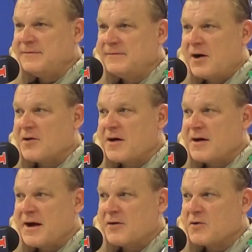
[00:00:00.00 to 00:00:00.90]
doggone
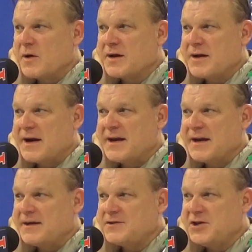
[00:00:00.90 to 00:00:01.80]
it, how quick can I get
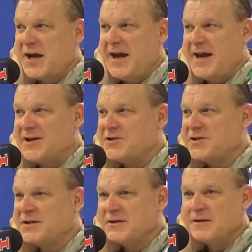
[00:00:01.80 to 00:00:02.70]
it
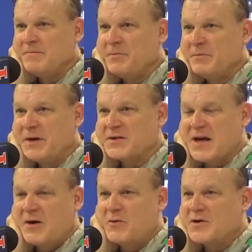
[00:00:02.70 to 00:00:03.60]
changed? Because
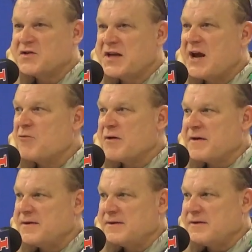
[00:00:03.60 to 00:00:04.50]
I don't want to stay with
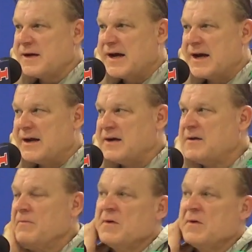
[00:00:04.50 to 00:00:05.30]
it. And